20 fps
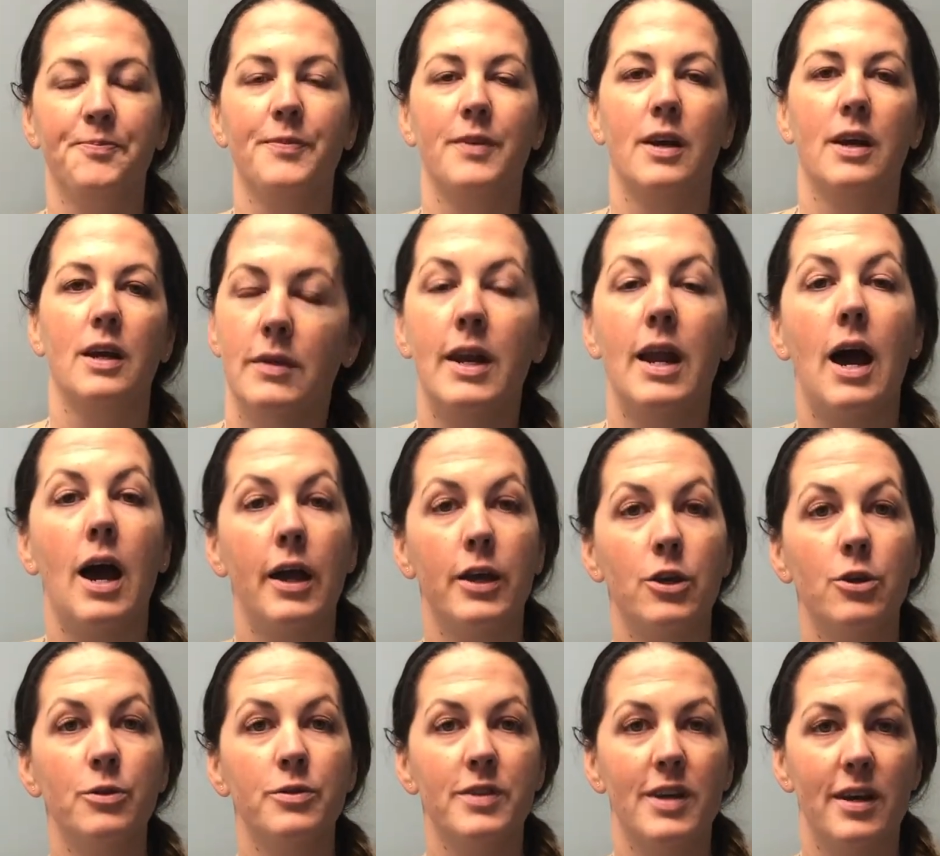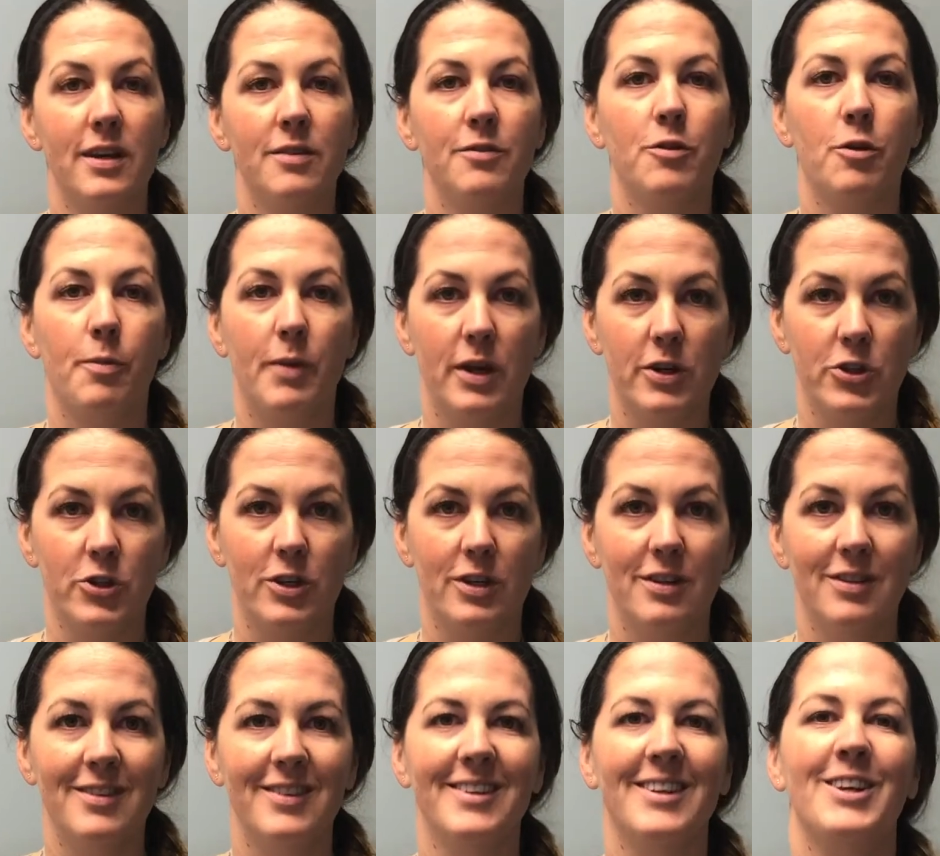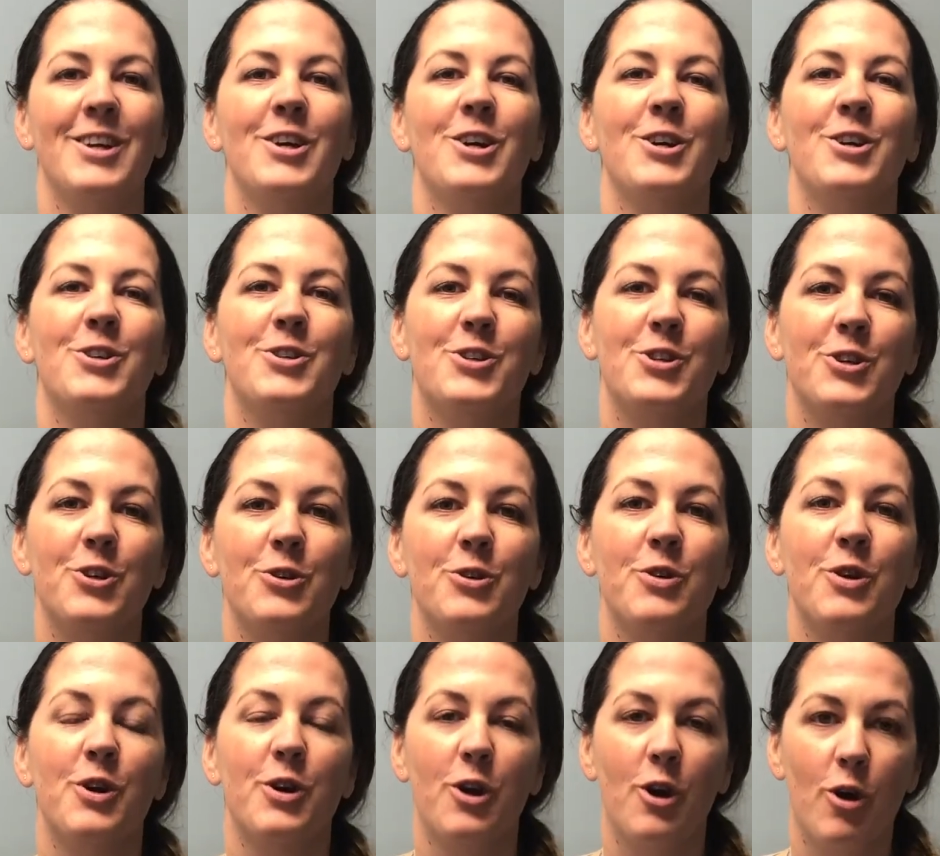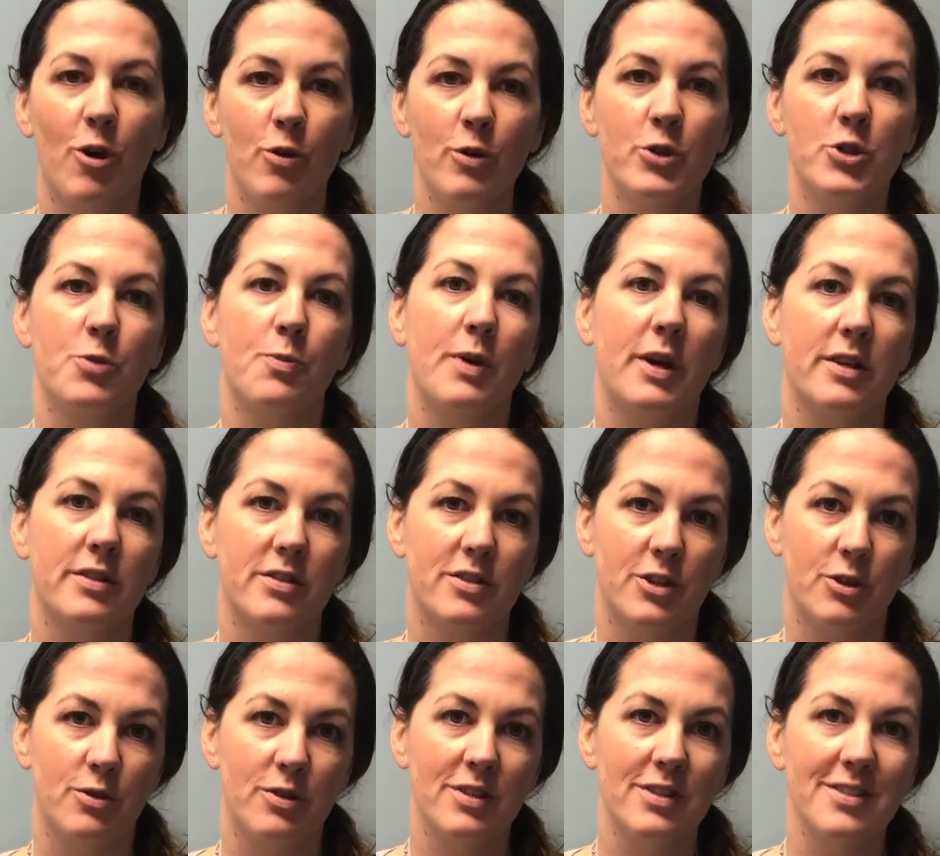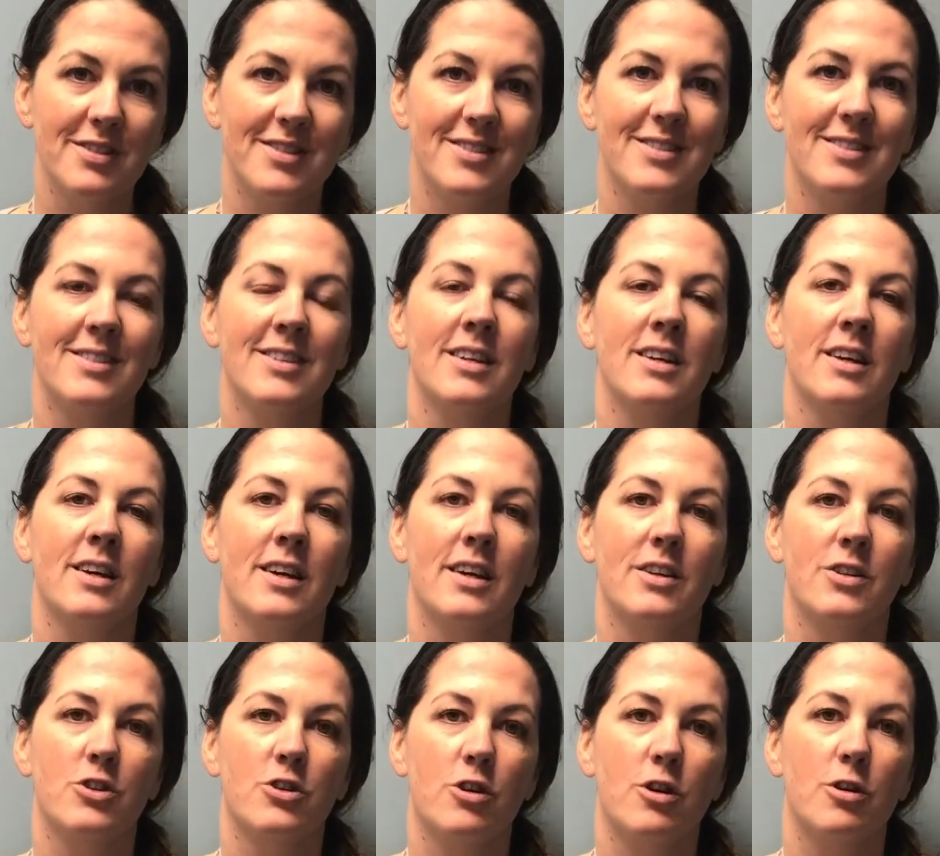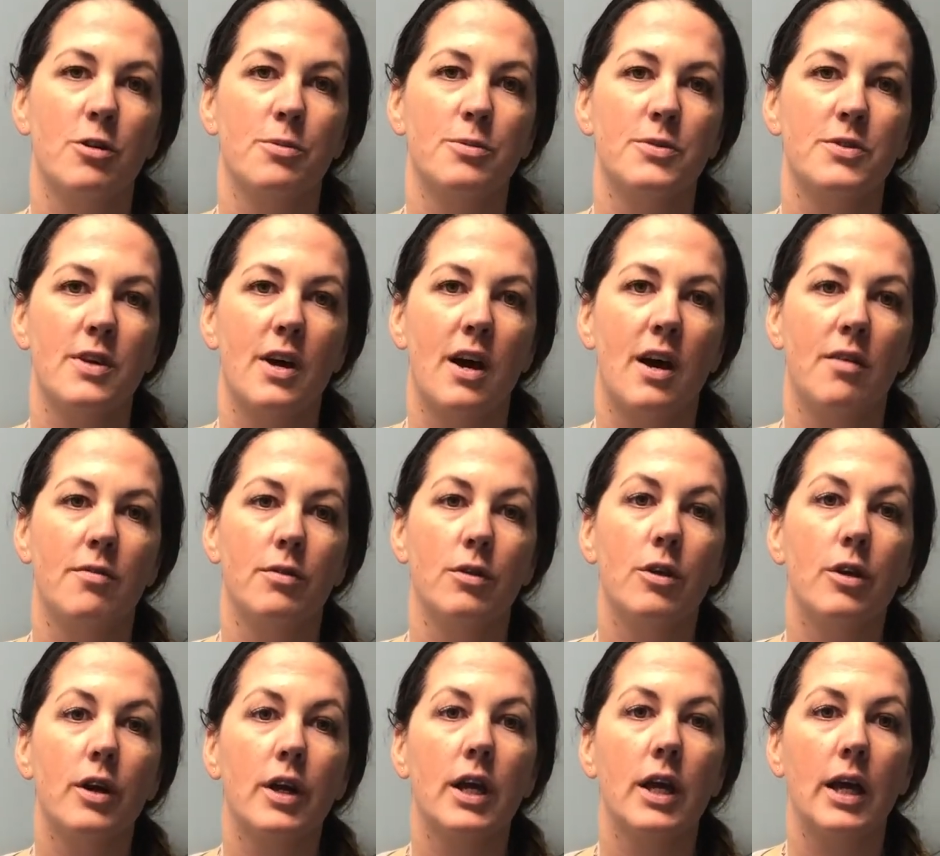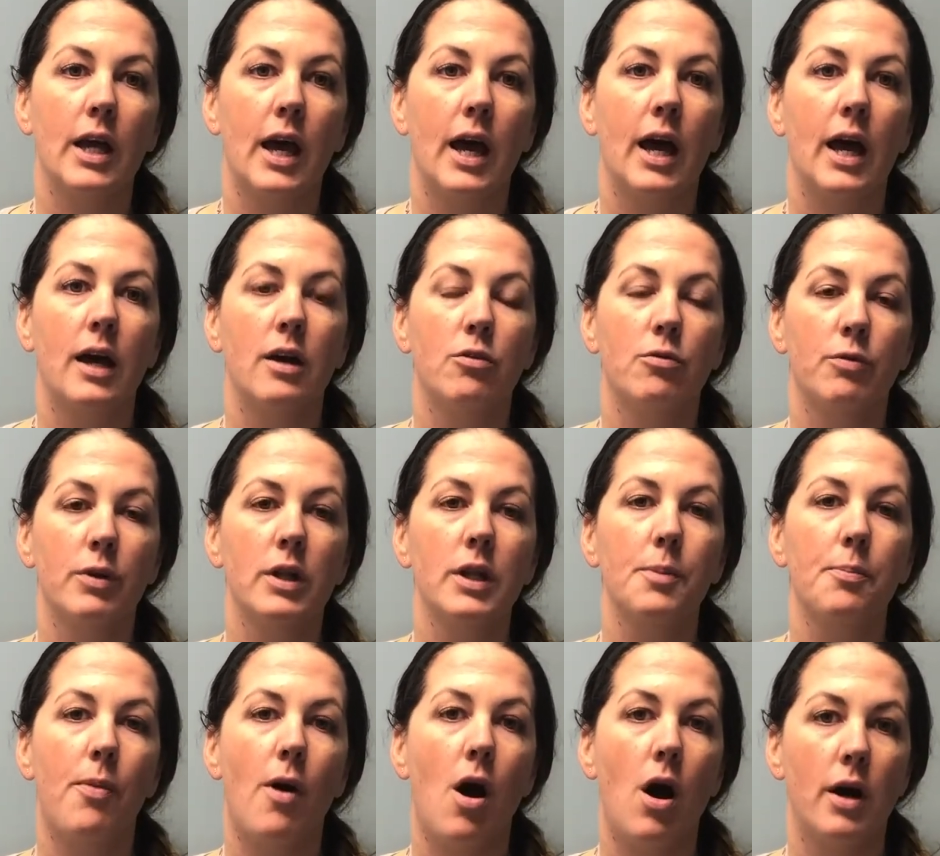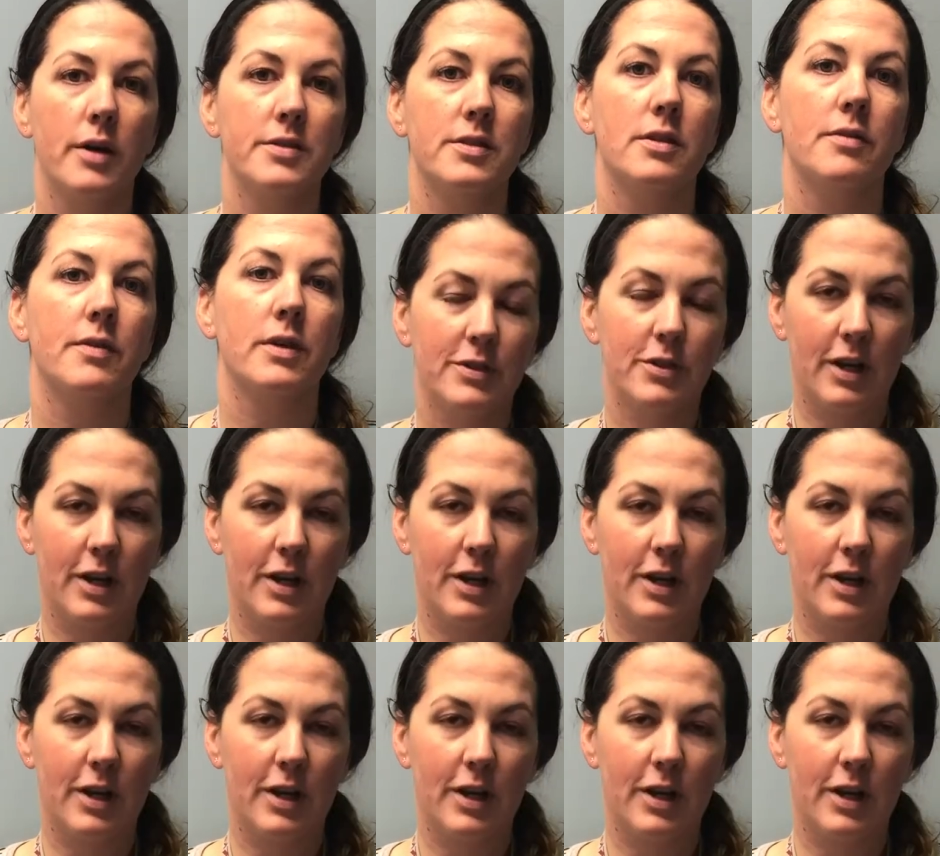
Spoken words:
Okay? Now, I use that information to coach my students in terms of looking at really positive,